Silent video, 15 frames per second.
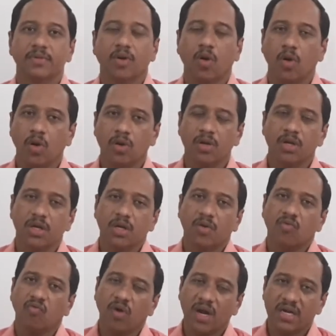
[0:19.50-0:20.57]

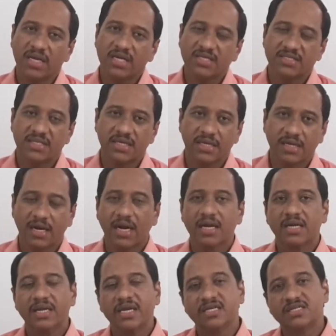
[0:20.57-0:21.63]
or what is
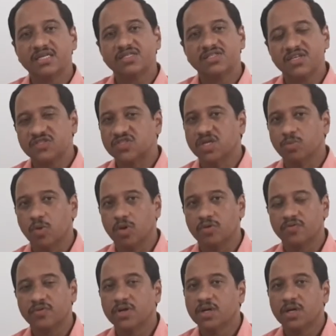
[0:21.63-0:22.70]
Cartesian system
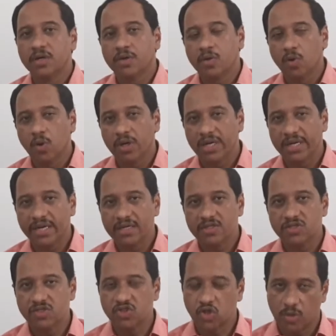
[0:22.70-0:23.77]
of
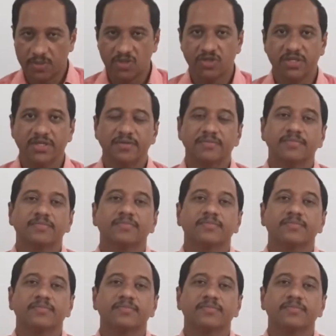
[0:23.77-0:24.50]
coordinate geometry.